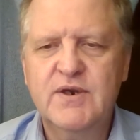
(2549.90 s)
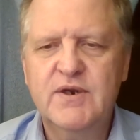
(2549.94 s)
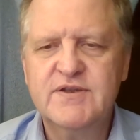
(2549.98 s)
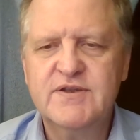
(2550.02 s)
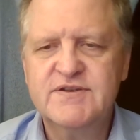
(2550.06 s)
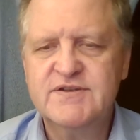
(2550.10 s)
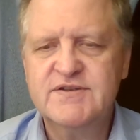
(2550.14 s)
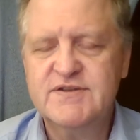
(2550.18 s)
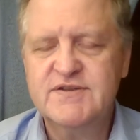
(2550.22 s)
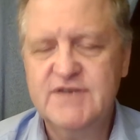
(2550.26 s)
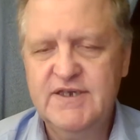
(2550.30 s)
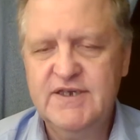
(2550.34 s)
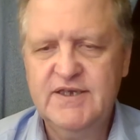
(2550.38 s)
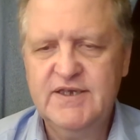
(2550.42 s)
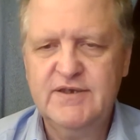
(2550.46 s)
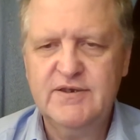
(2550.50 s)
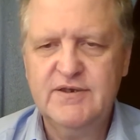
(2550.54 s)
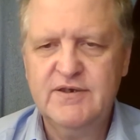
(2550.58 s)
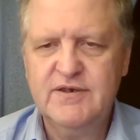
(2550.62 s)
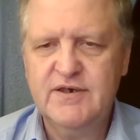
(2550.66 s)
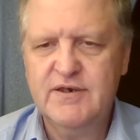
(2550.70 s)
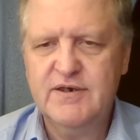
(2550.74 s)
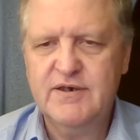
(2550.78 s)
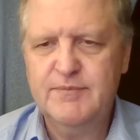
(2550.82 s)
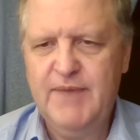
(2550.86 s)
is
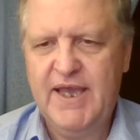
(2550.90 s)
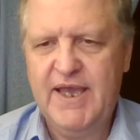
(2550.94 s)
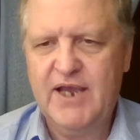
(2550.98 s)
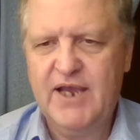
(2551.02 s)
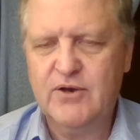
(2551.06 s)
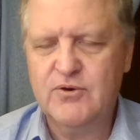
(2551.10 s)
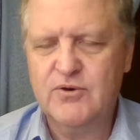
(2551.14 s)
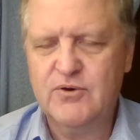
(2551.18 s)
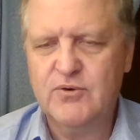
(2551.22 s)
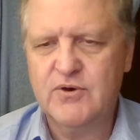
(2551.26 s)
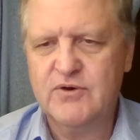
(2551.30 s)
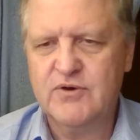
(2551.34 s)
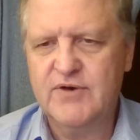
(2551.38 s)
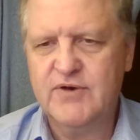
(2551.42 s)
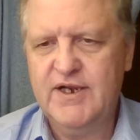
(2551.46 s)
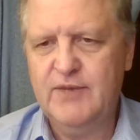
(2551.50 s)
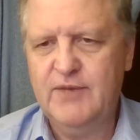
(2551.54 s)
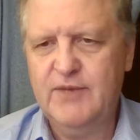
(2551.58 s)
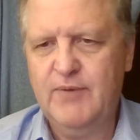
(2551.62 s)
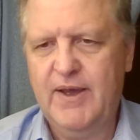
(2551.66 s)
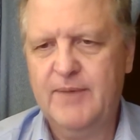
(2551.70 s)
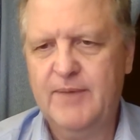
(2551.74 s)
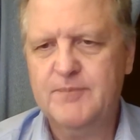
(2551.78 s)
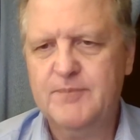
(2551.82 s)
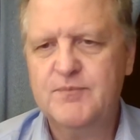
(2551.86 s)
the man going to order
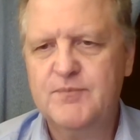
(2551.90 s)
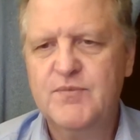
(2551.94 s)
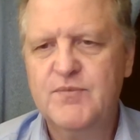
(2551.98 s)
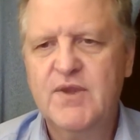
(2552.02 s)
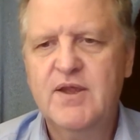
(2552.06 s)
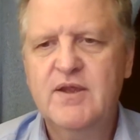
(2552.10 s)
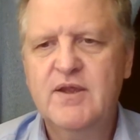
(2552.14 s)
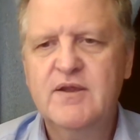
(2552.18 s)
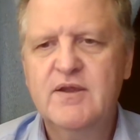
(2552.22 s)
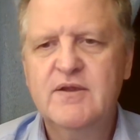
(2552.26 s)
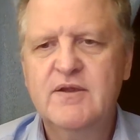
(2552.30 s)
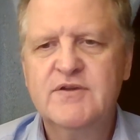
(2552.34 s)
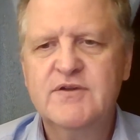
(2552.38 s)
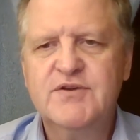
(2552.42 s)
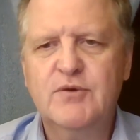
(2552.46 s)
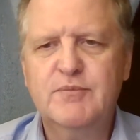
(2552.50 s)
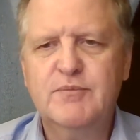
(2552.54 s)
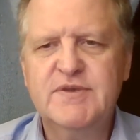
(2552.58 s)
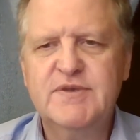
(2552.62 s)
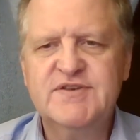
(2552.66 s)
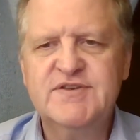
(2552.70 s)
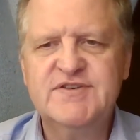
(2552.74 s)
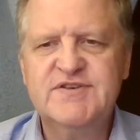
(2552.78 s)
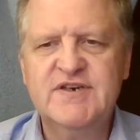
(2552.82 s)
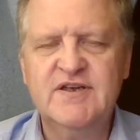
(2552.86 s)
anyway? So
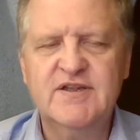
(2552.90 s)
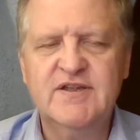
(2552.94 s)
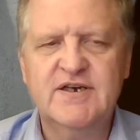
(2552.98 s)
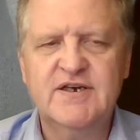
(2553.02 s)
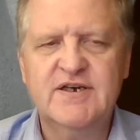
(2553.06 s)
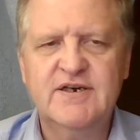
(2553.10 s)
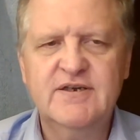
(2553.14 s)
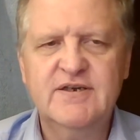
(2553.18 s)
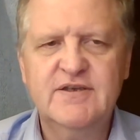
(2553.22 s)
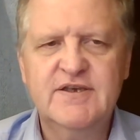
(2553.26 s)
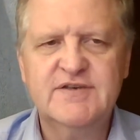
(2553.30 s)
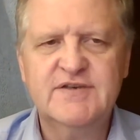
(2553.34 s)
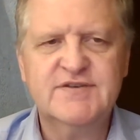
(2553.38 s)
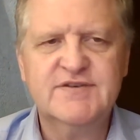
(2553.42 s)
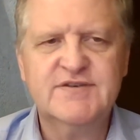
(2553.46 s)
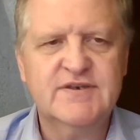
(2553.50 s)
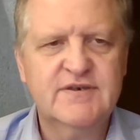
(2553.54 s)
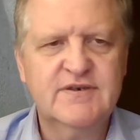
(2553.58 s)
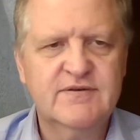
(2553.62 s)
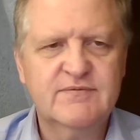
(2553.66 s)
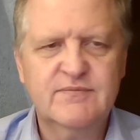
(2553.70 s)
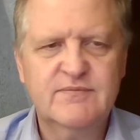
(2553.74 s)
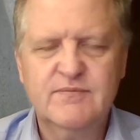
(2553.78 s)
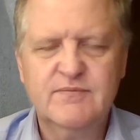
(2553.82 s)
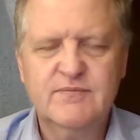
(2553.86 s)
bestilla is
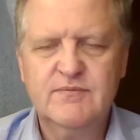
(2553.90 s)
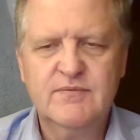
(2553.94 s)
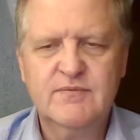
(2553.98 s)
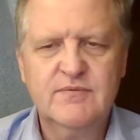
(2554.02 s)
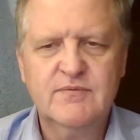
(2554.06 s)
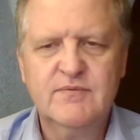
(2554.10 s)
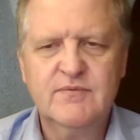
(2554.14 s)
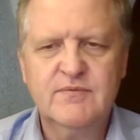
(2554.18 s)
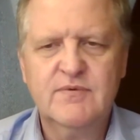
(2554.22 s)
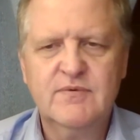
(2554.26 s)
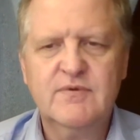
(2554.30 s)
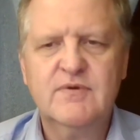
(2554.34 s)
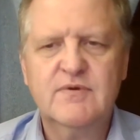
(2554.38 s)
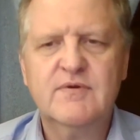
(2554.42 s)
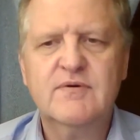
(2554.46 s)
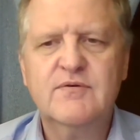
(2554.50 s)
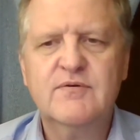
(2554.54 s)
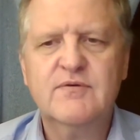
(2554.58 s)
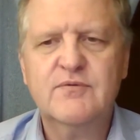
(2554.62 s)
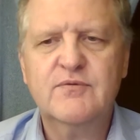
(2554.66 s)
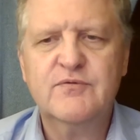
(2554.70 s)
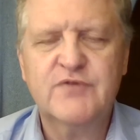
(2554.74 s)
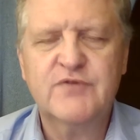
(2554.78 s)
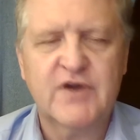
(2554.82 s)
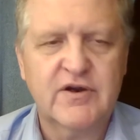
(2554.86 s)
a
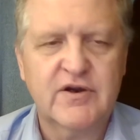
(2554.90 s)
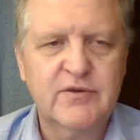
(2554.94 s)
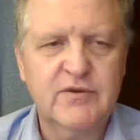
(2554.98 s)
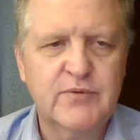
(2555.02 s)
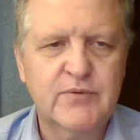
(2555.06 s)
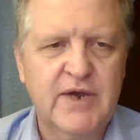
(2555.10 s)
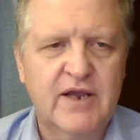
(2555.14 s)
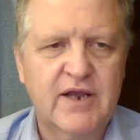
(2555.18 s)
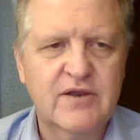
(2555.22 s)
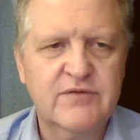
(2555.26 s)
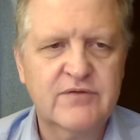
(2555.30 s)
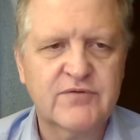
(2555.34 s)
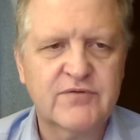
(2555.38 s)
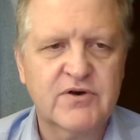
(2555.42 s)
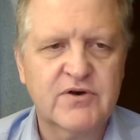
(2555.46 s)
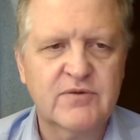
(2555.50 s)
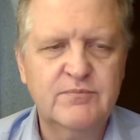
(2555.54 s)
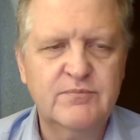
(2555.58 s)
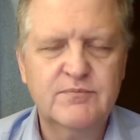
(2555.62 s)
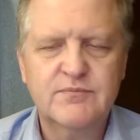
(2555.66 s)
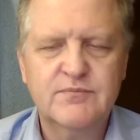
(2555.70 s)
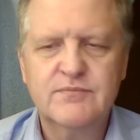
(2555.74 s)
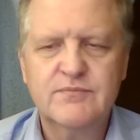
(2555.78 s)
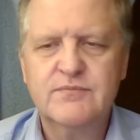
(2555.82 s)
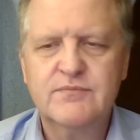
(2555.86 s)
very regular verb.